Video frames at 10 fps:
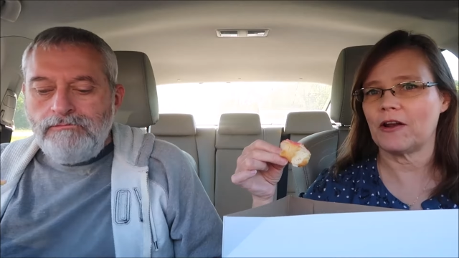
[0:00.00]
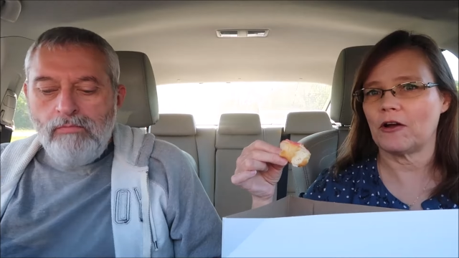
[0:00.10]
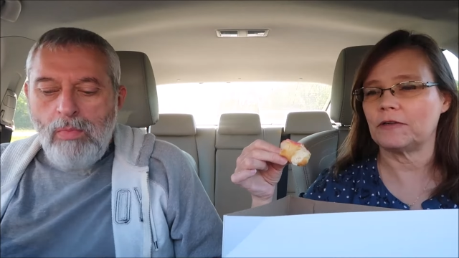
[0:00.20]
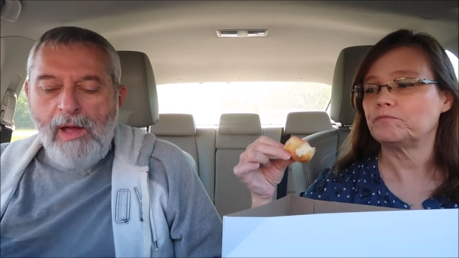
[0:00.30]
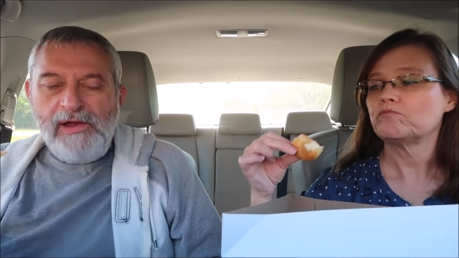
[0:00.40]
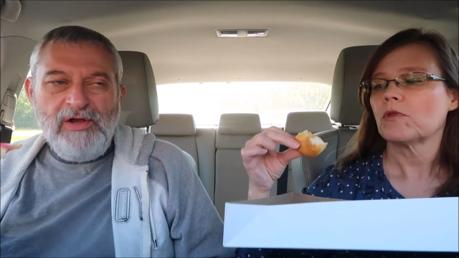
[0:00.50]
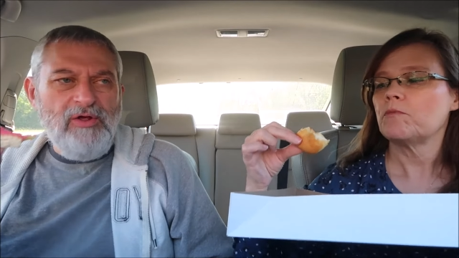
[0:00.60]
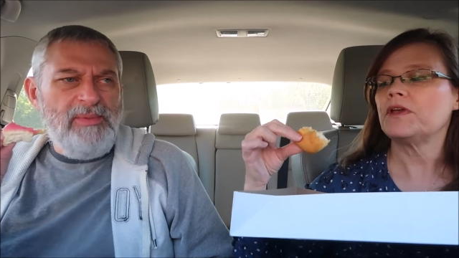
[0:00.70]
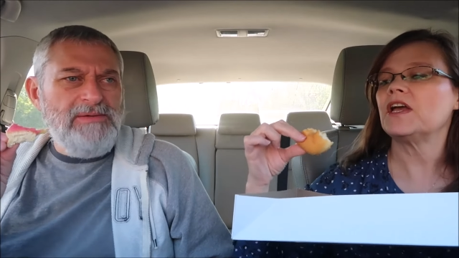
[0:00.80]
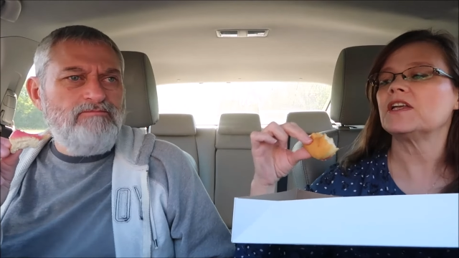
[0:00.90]
Speaker 1: at all. I get a
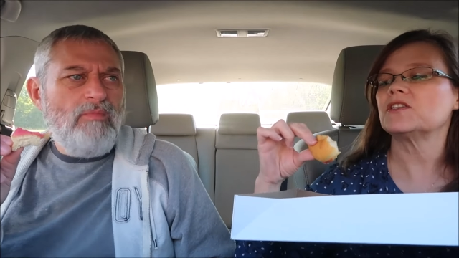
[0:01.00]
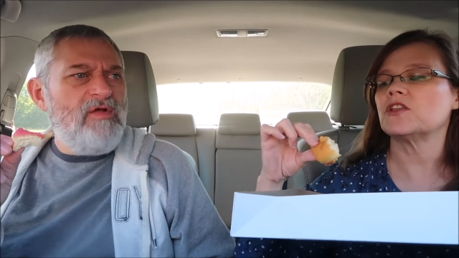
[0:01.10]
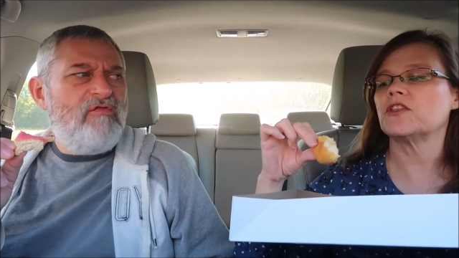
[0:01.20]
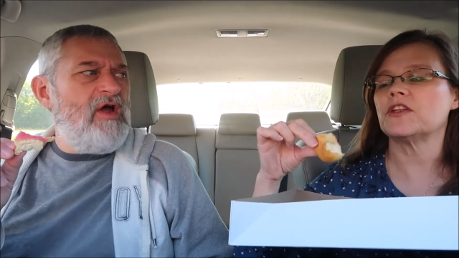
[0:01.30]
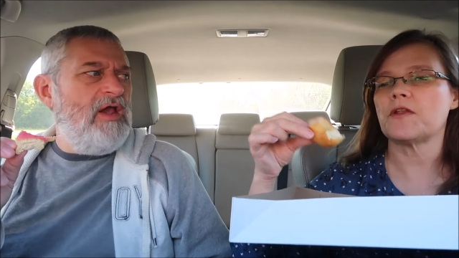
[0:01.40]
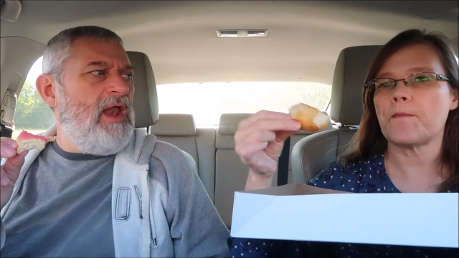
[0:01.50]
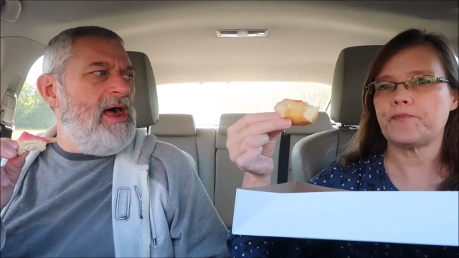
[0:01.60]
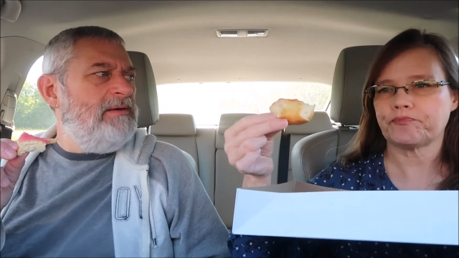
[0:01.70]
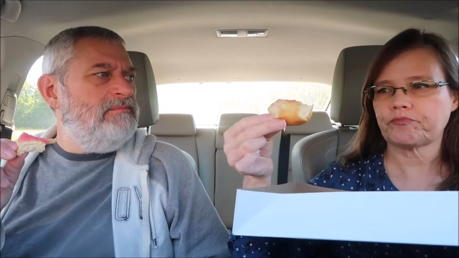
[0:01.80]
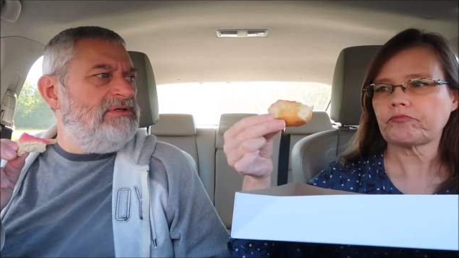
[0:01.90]
little because bit. It's the, very
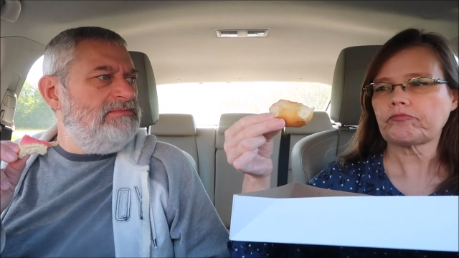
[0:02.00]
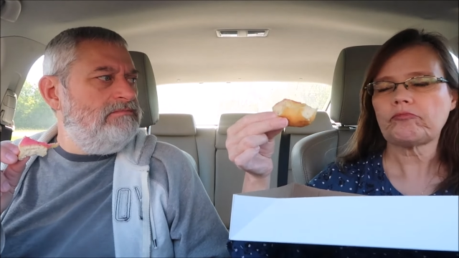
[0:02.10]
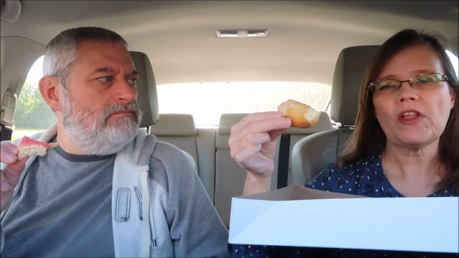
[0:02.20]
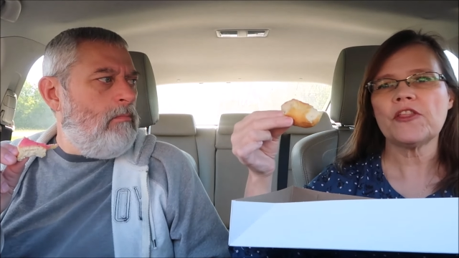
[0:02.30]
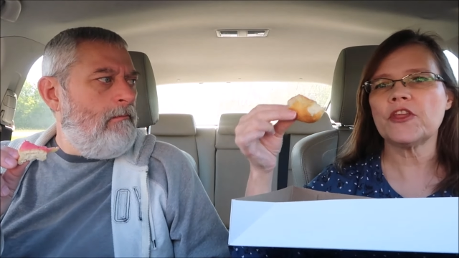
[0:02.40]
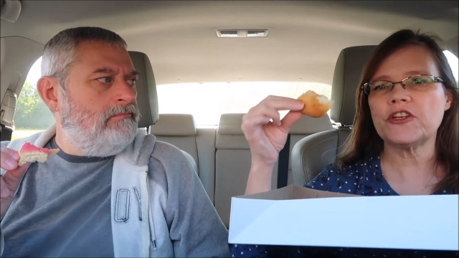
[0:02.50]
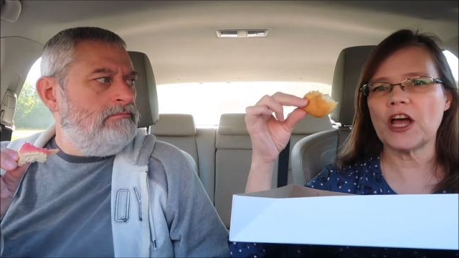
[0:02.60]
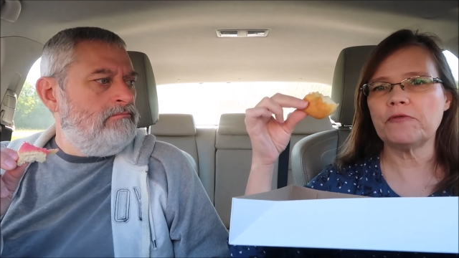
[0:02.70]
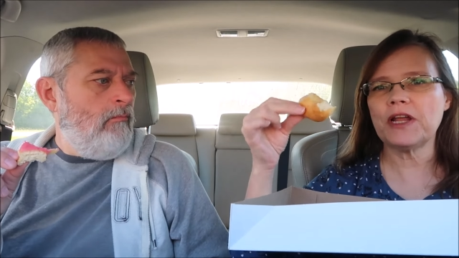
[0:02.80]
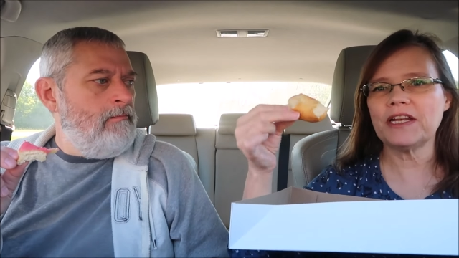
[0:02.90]
light, but the
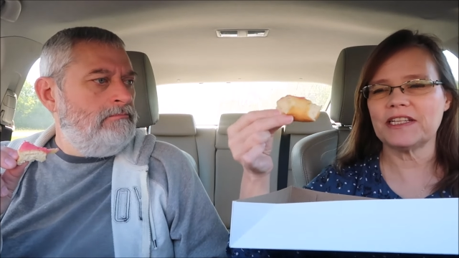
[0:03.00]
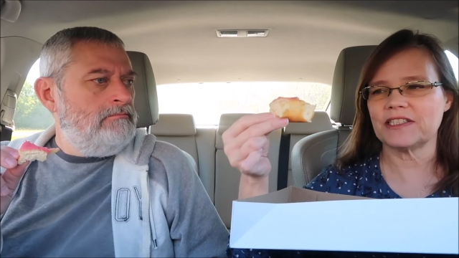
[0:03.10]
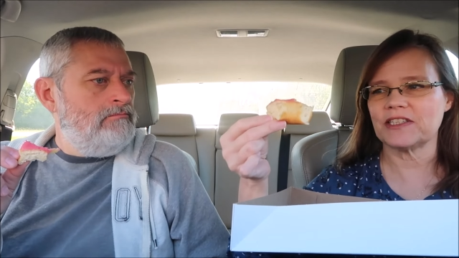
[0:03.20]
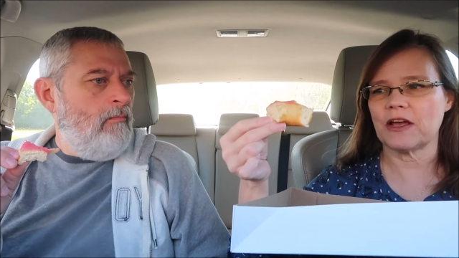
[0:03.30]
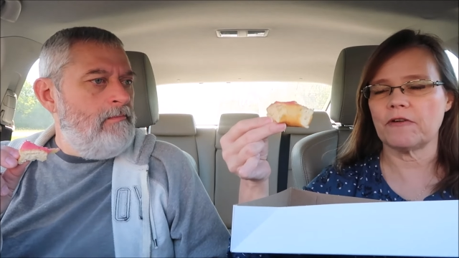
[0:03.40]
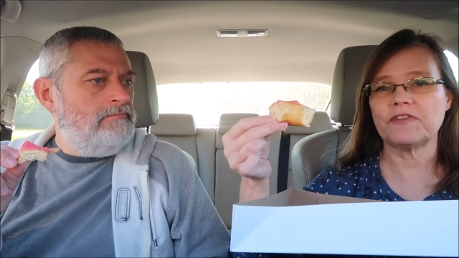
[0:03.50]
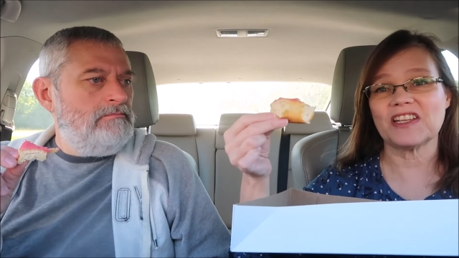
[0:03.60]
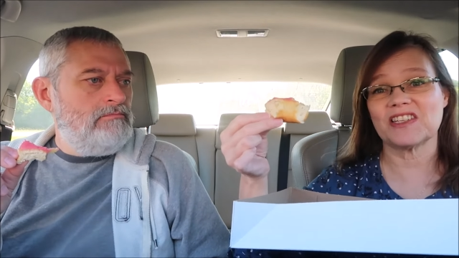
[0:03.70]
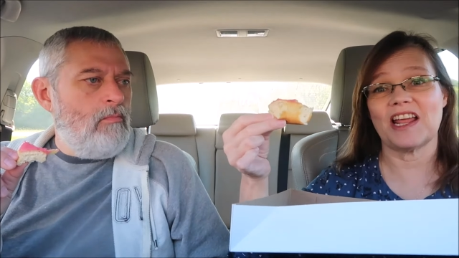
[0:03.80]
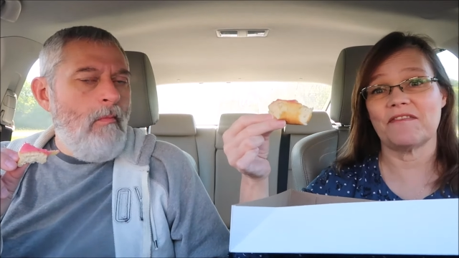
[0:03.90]
donut itself
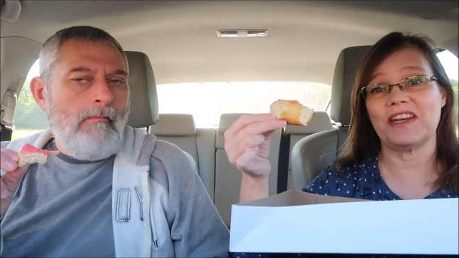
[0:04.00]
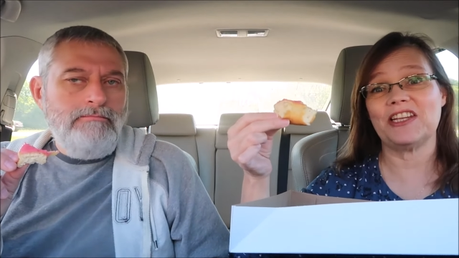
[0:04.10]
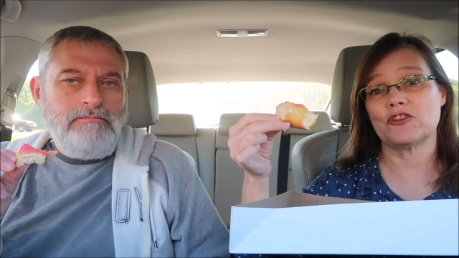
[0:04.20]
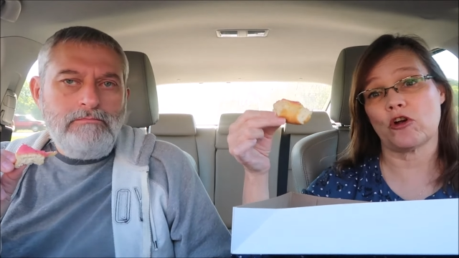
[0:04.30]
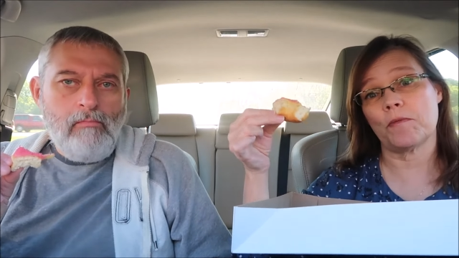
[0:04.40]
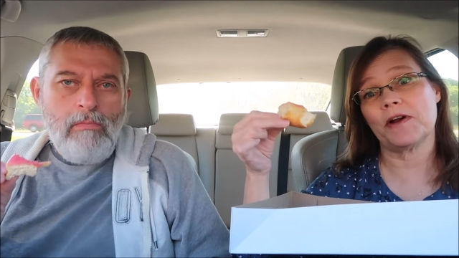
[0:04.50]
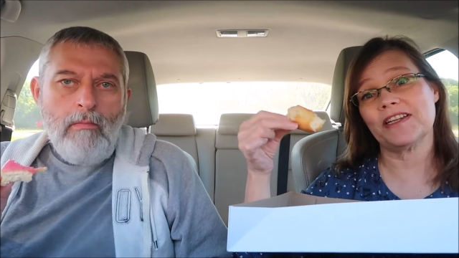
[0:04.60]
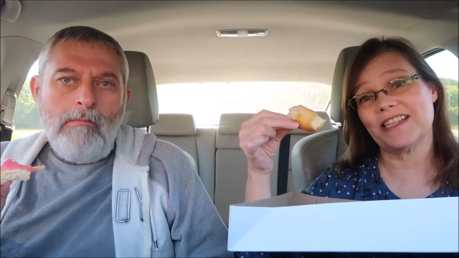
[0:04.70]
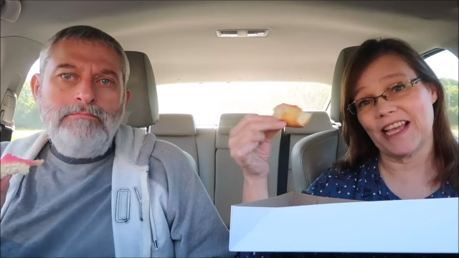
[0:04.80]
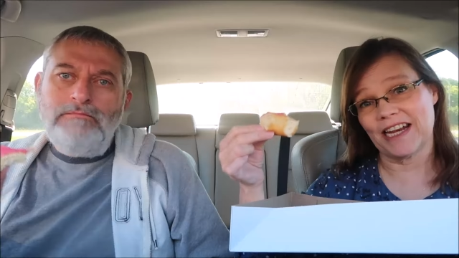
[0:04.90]
doesn't have any
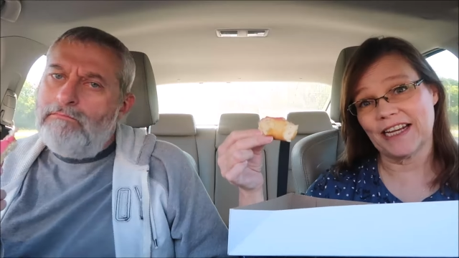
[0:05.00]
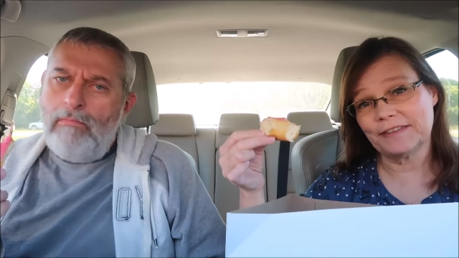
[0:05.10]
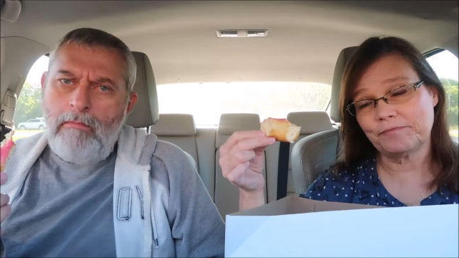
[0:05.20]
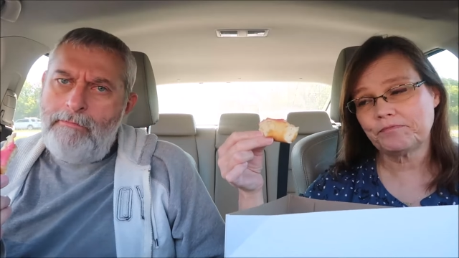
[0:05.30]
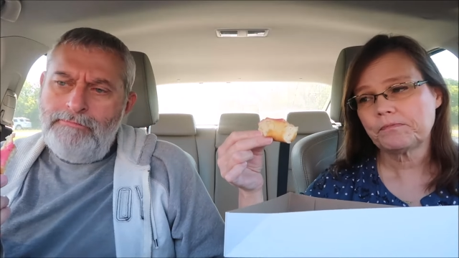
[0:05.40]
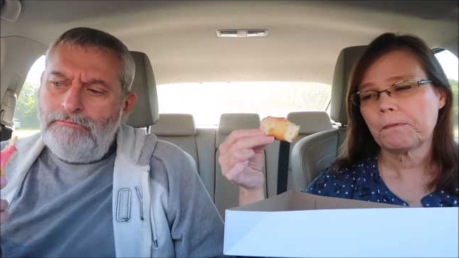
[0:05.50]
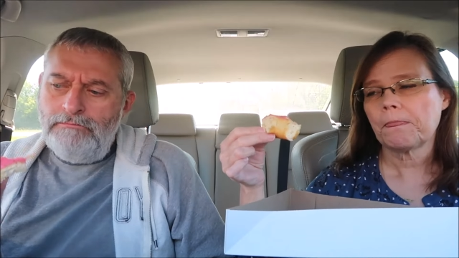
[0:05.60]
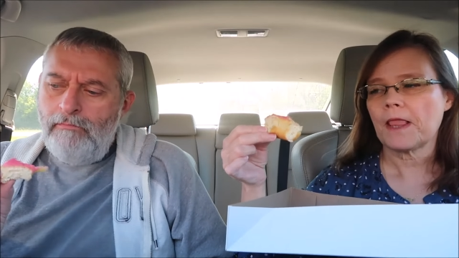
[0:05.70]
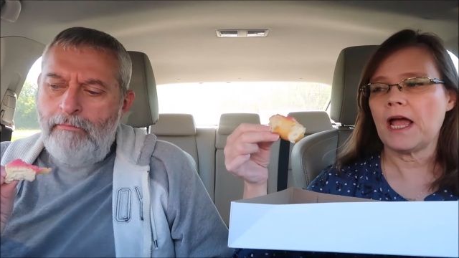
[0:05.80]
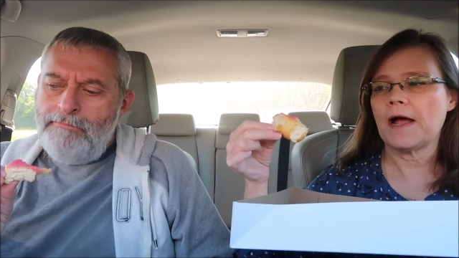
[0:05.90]
strawberries in it. Mm
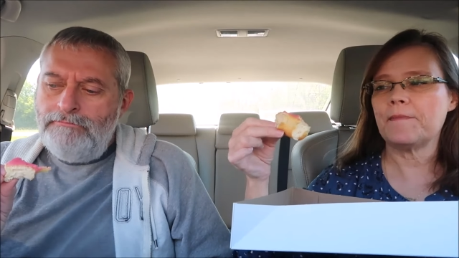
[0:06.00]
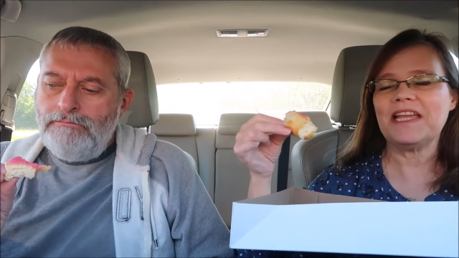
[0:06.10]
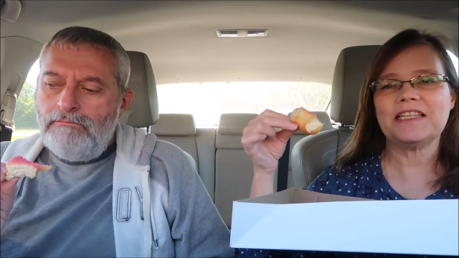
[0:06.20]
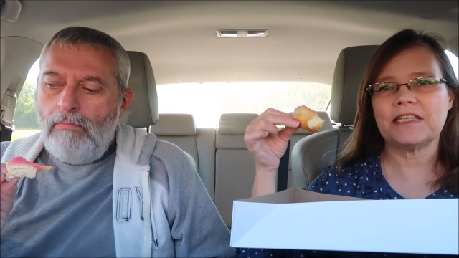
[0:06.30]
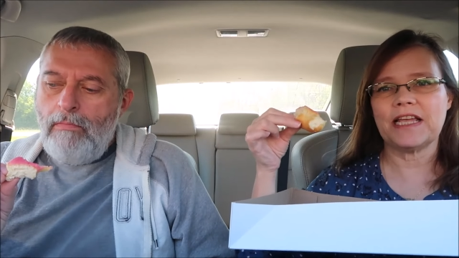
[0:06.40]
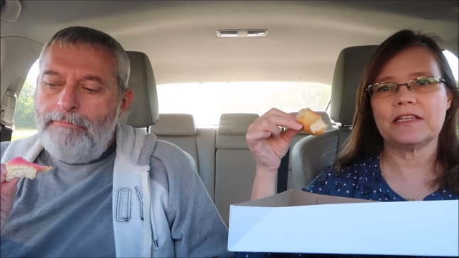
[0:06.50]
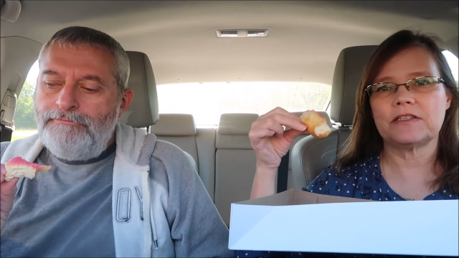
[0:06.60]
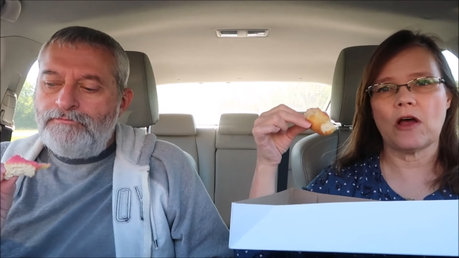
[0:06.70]
-hmm. um, it's it